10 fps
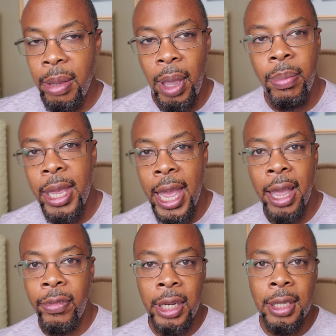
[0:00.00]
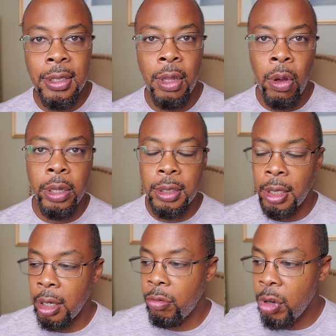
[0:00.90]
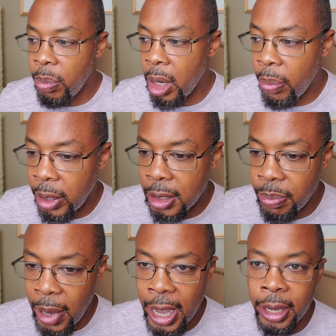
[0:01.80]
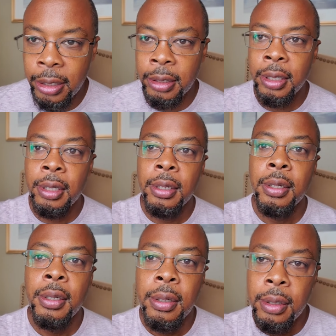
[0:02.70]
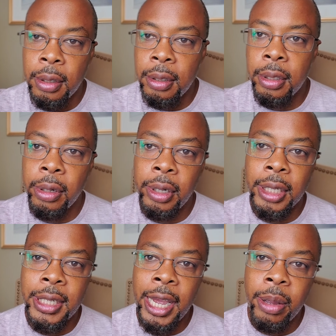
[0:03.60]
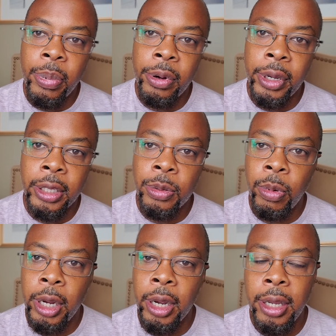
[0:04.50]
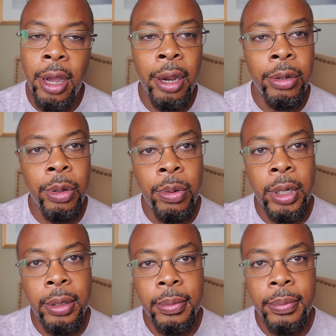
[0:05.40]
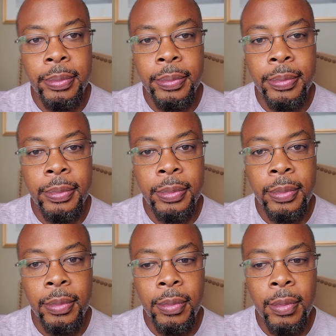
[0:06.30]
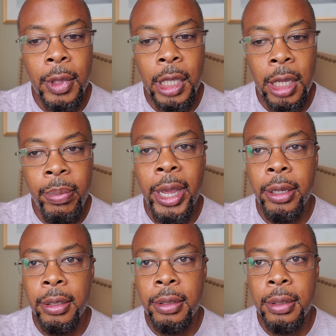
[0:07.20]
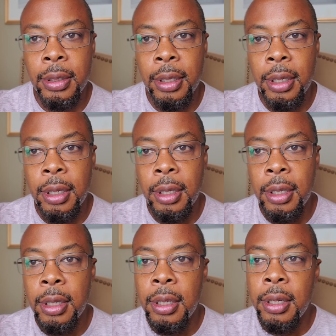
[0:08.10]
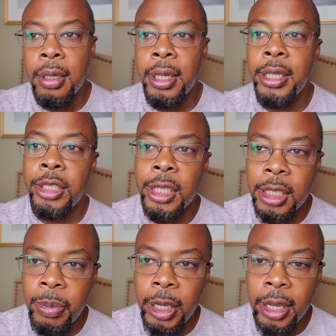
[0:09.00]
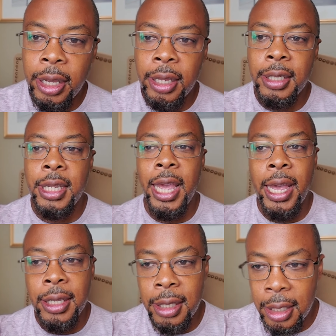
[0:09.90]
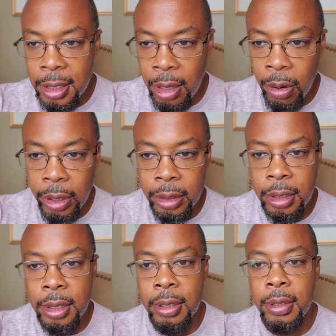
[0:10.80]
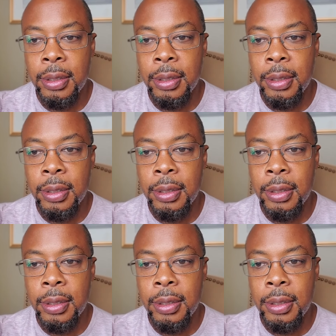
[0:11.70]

may be having these thoughts that are creeping up in his mind during the time periods where y'all are doing it. He might. And just because he has these thoughts,